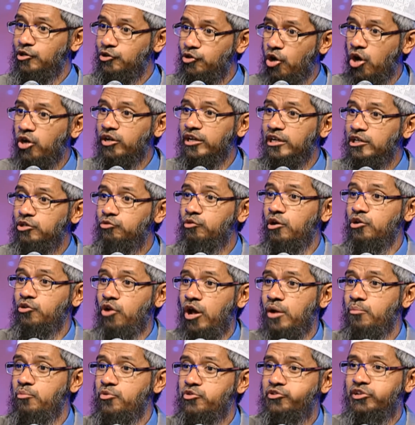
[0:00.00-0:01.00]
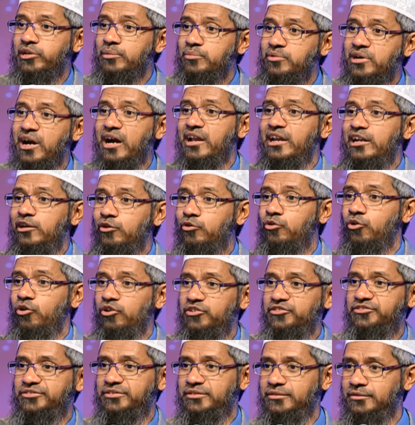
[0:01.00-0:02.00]
talking to a non-Muslim girl in
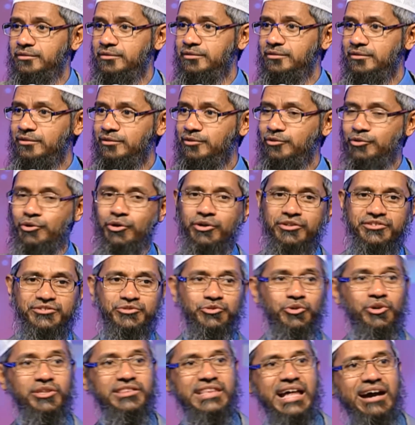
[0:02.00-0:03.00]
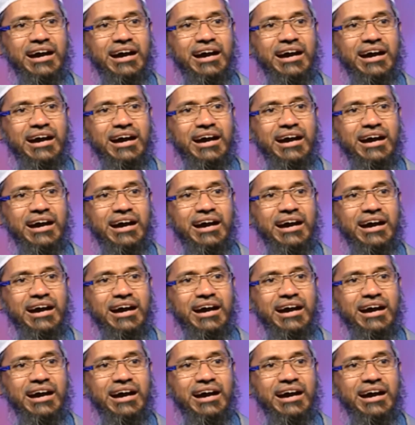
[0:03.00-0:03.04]
closed doors, doing